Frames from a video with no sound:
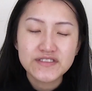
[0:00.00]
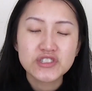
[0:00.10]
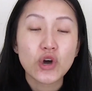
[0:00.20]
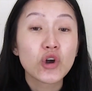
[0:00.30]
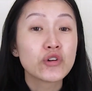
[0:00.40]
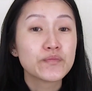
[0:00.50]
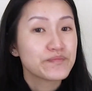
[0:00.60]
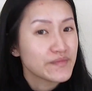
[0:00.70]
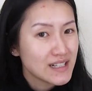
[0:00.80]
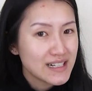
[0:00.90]
so
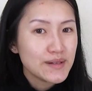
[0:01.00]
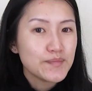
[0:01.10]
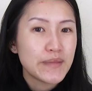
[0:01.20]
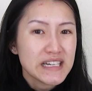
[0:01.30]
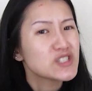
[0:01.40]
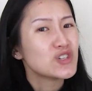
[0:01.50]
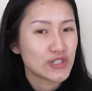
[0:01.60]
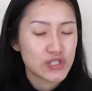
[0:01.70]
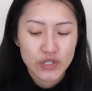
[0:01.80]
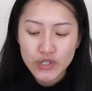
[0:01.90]
best
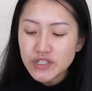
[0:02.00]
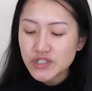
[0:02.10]
not to.